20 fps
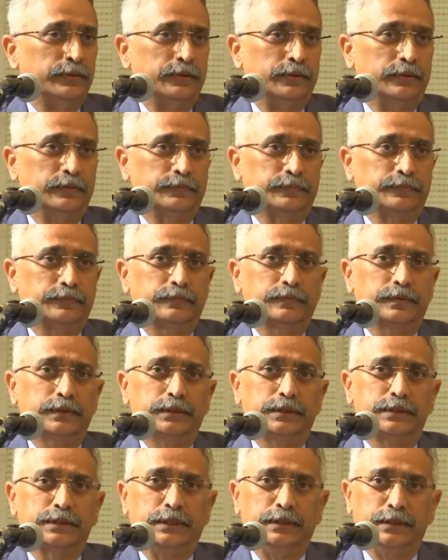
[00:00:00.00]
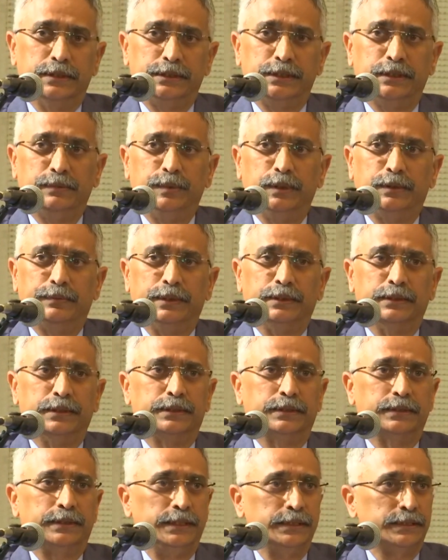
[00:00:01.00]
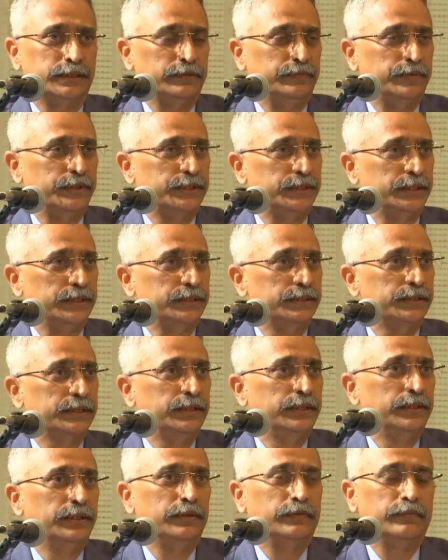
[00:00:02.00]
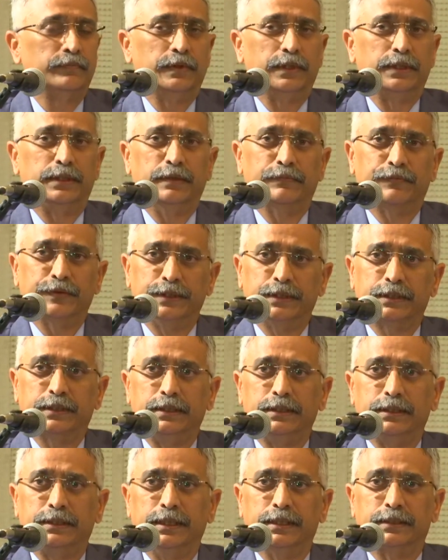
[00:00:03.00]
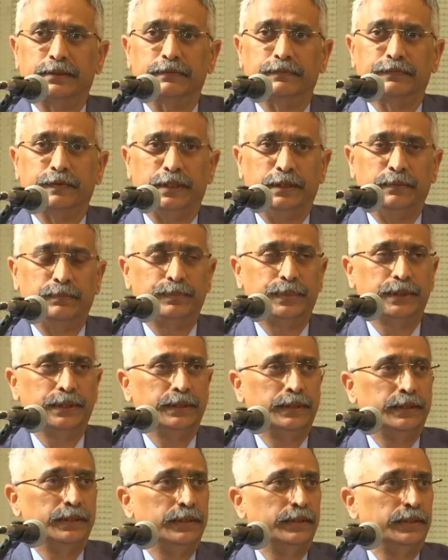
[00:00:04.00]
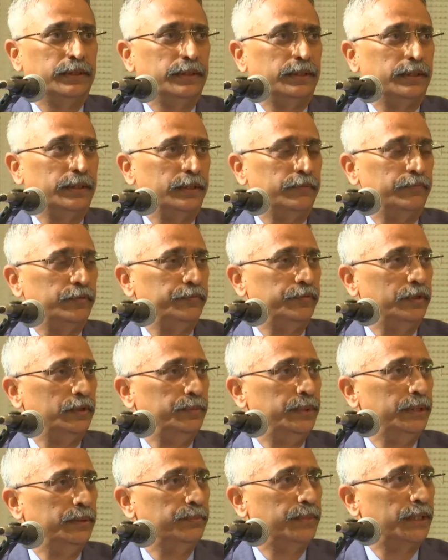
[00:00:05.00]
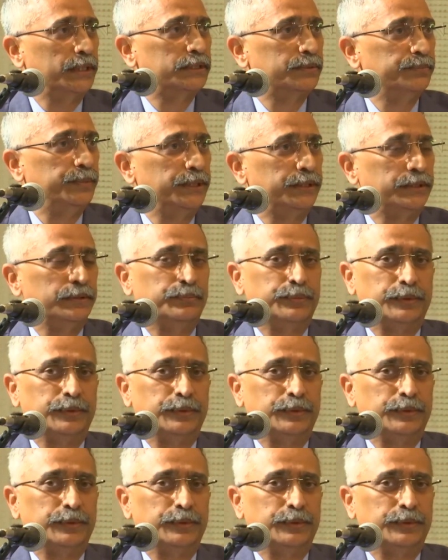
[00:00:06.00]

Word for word: of synergy between the three services will definitely get a fillip, and we will be much better